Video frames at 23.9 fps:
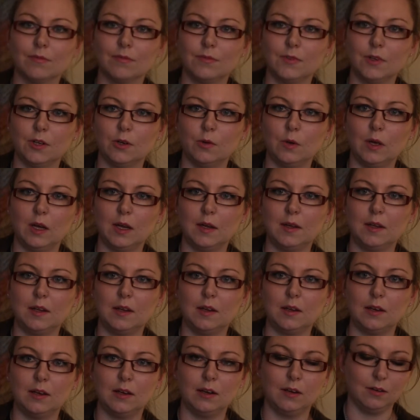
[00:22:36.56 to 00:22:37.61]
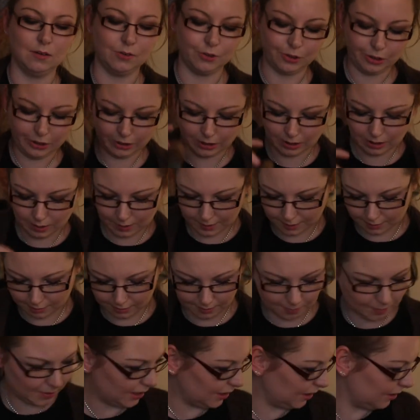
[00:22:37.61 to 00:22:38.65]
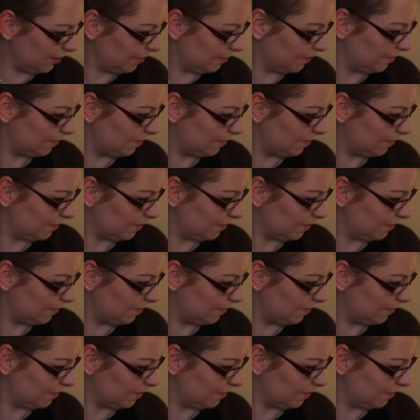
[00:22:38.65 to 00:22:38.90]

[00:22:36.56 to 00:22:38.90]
So he has these little nuggets to spin.